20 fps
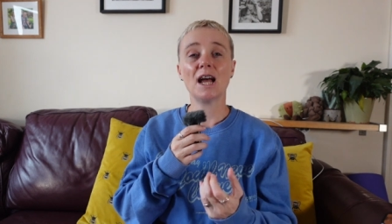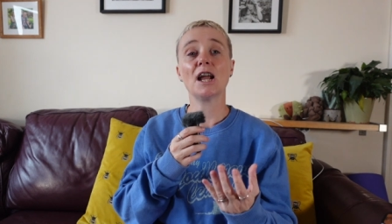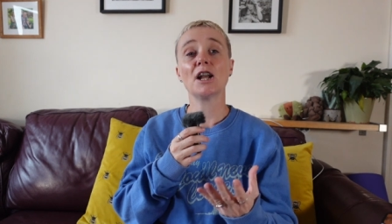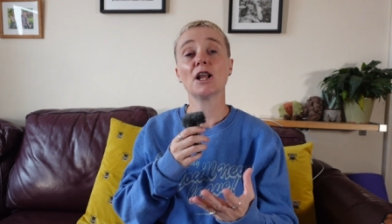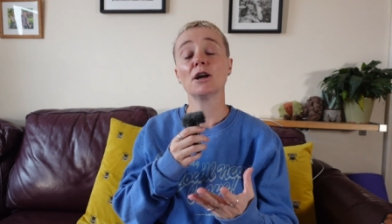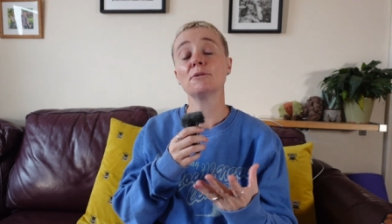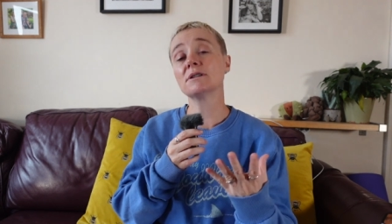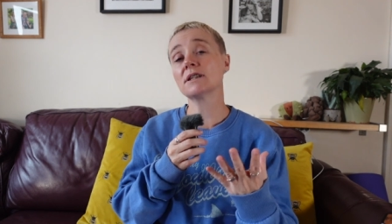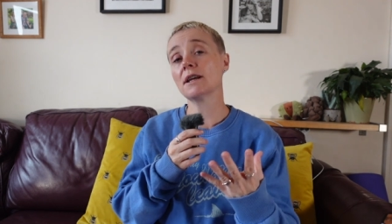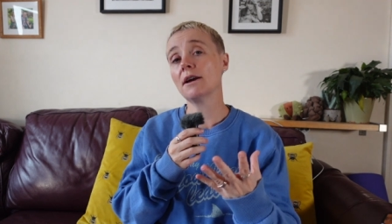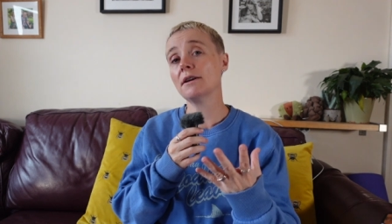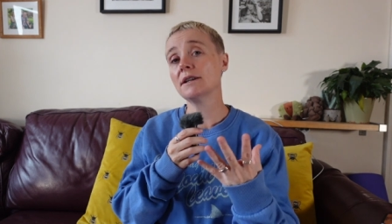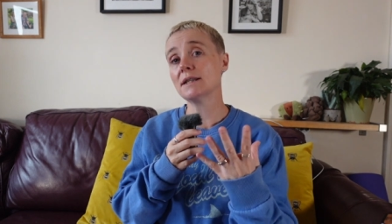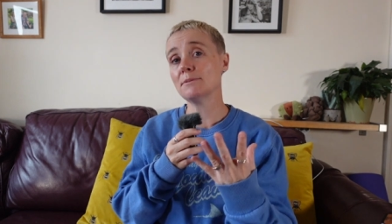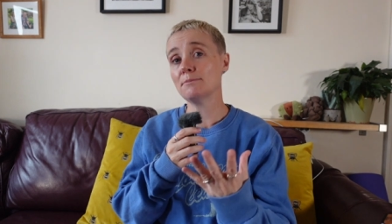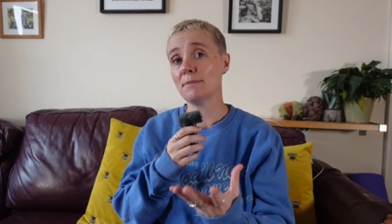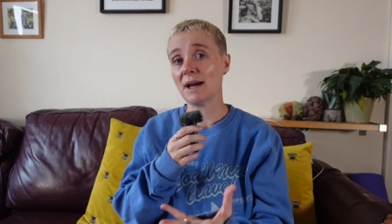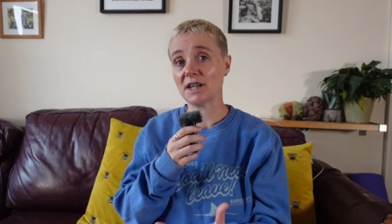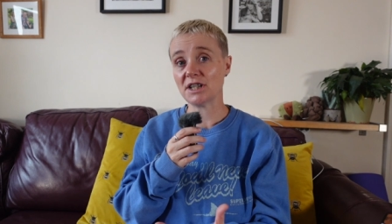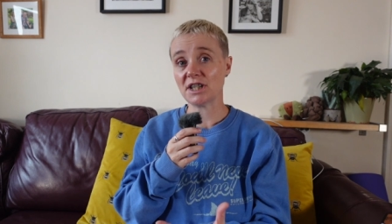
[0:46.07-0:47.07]
And I was going to
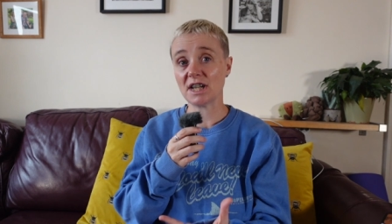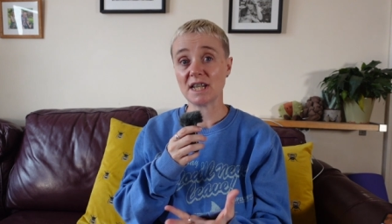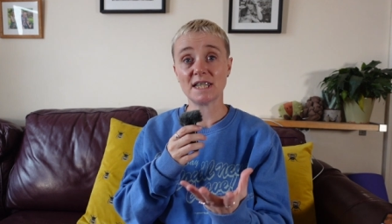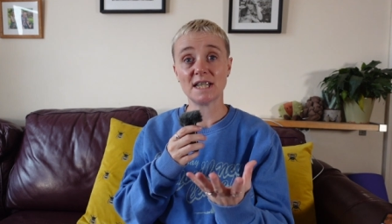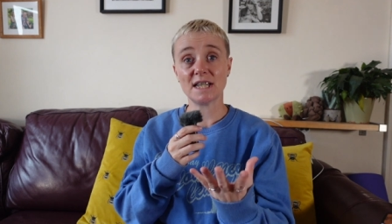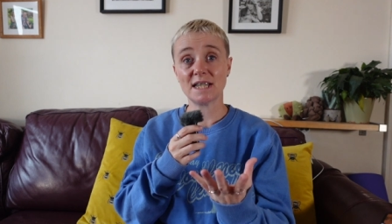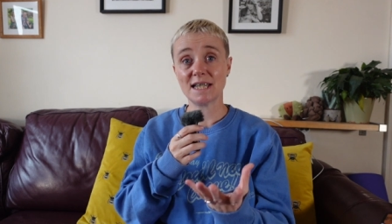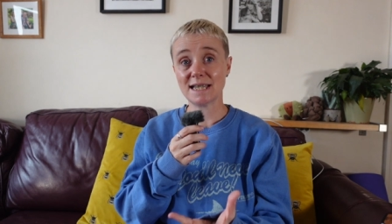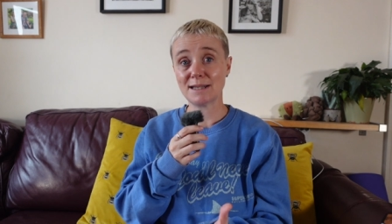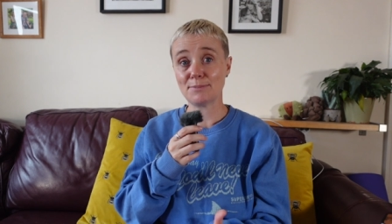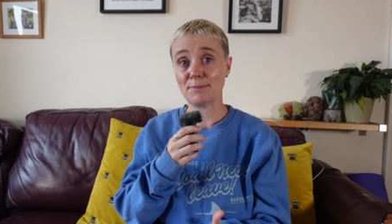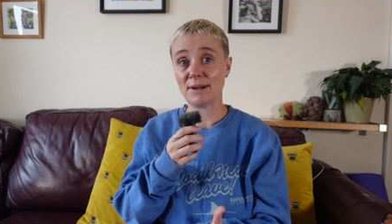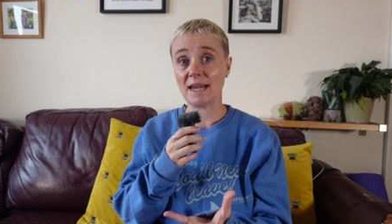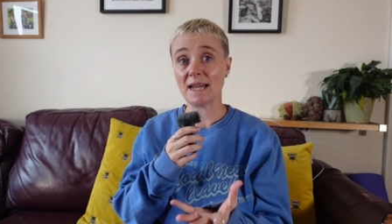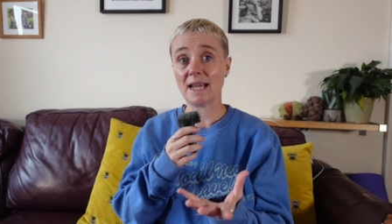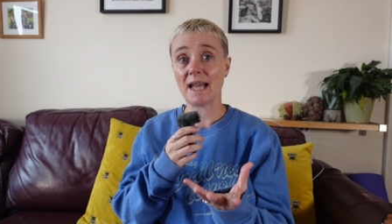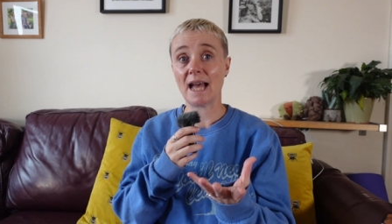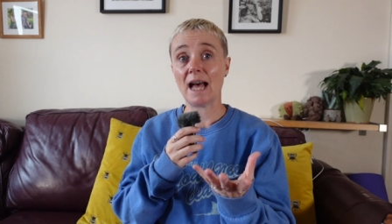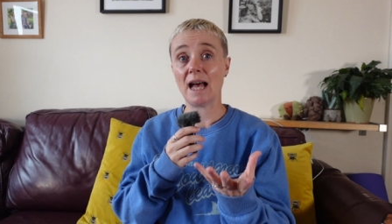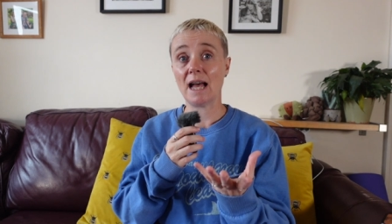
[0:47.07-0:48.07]
Manchester to
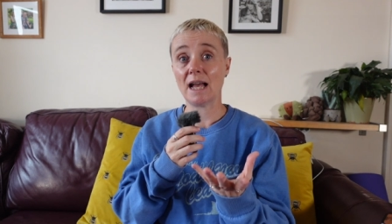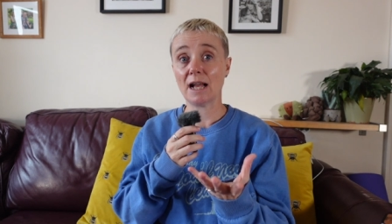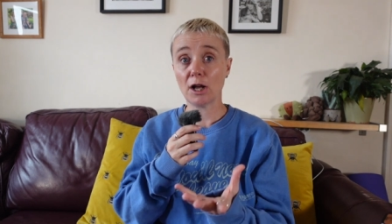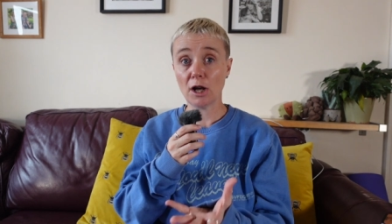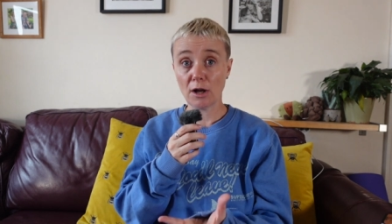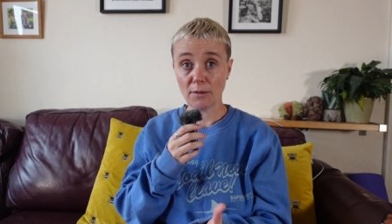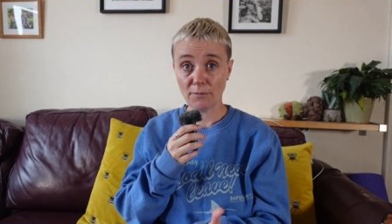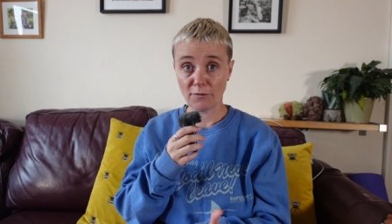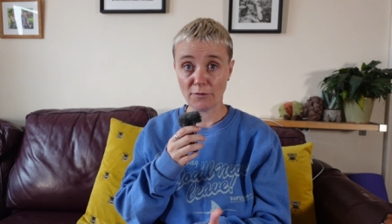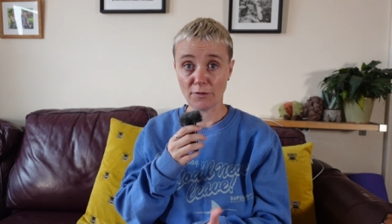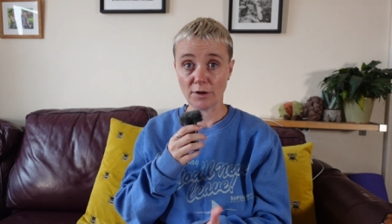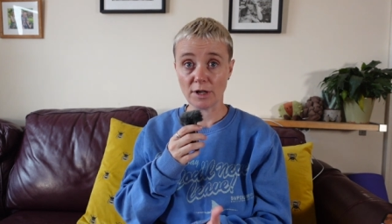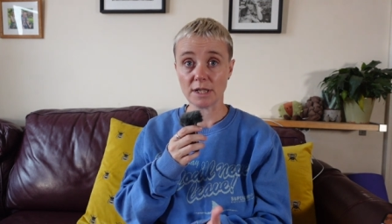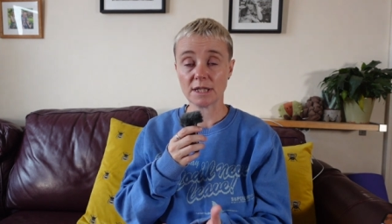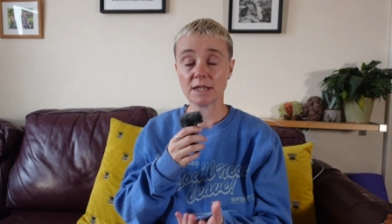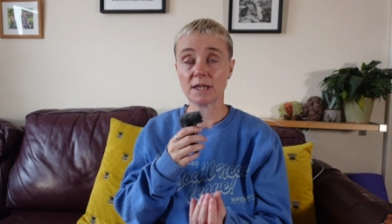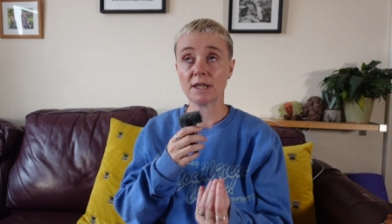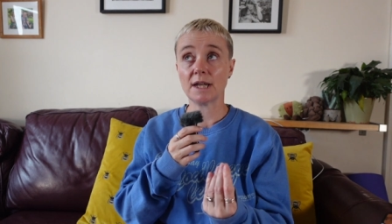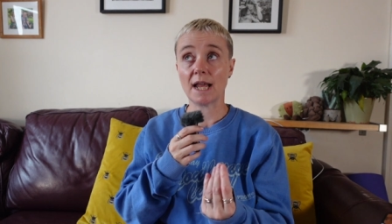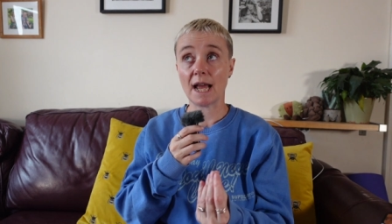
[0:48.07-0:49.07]
speak at a conference,
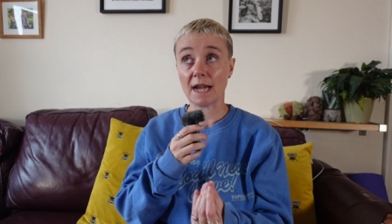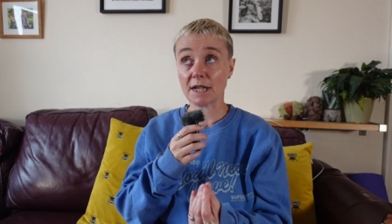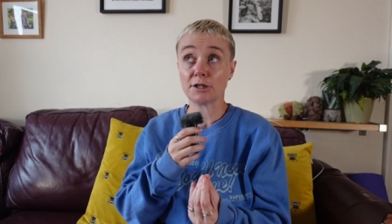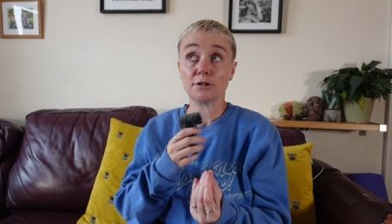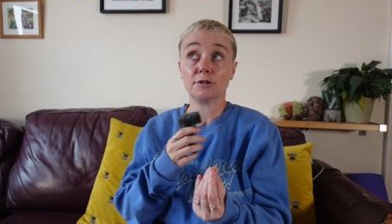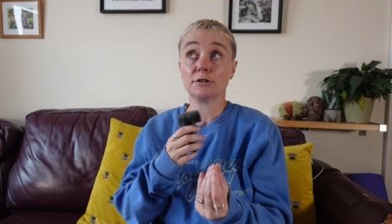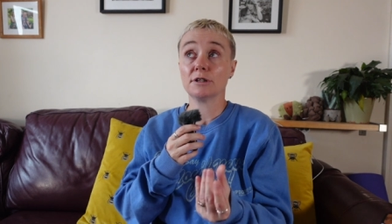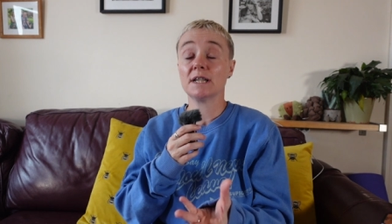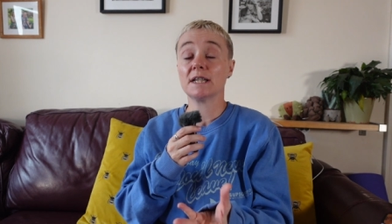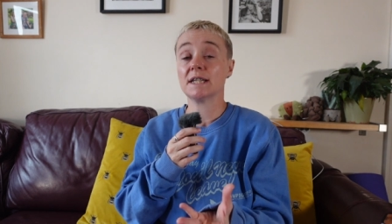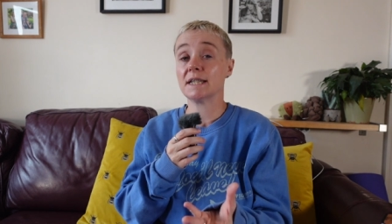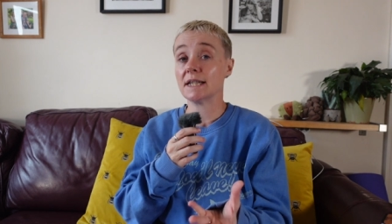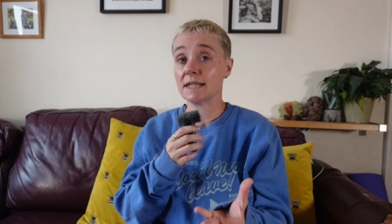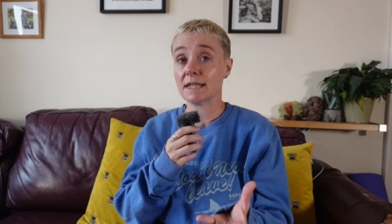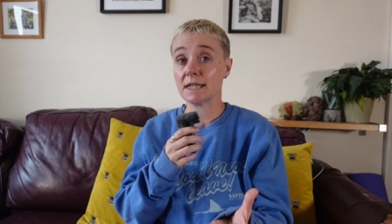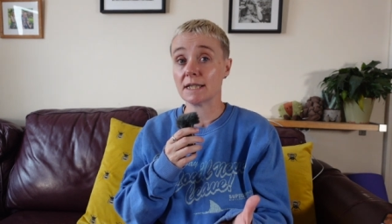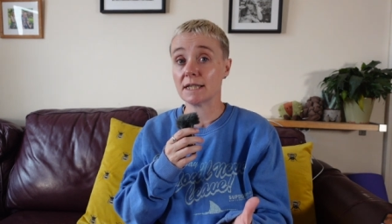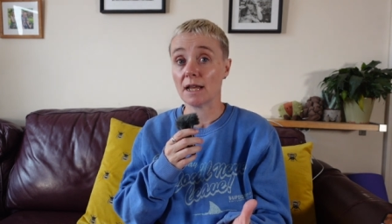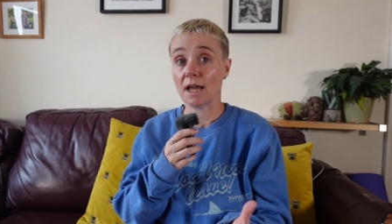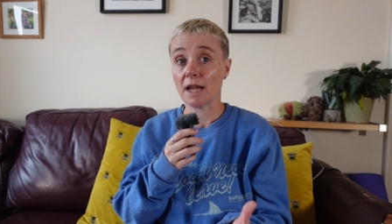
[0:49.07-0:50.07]
the National Autistic
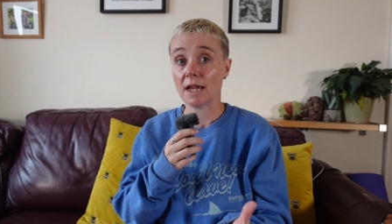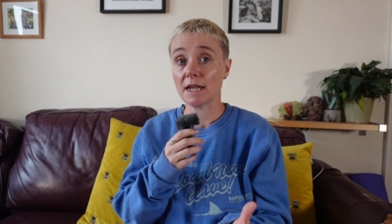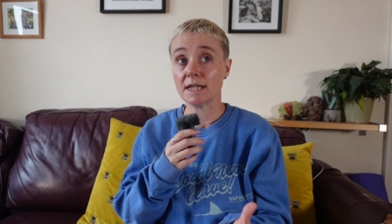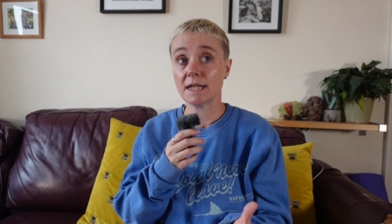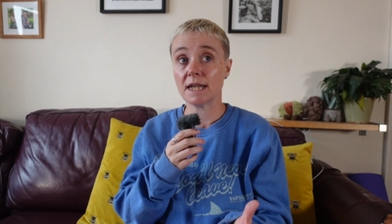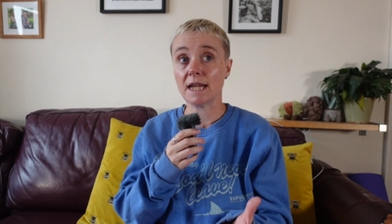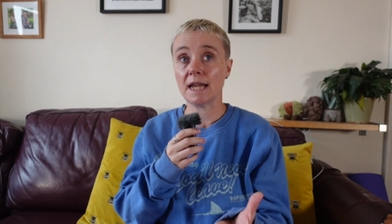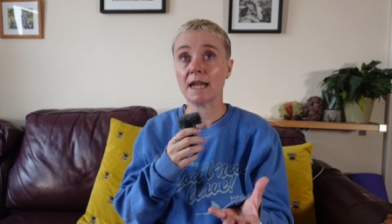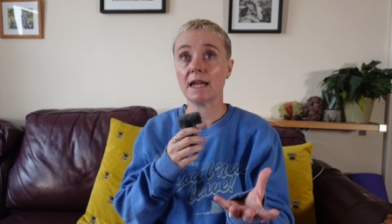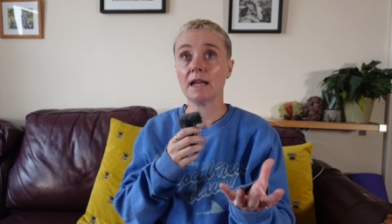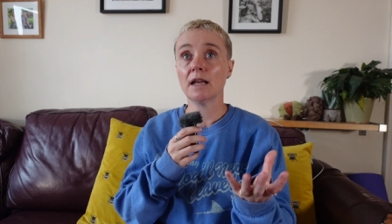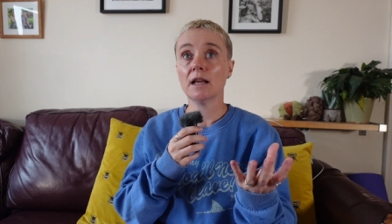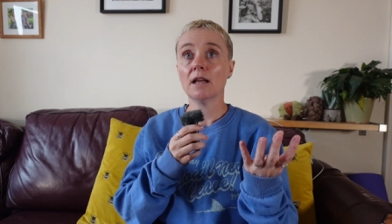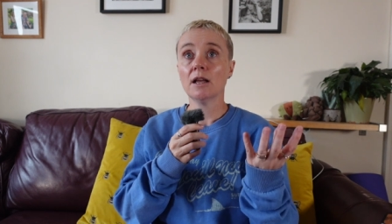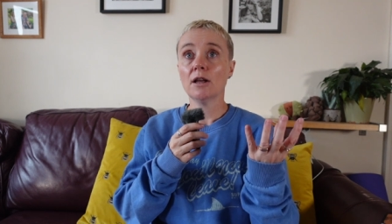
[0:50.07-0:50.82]
Society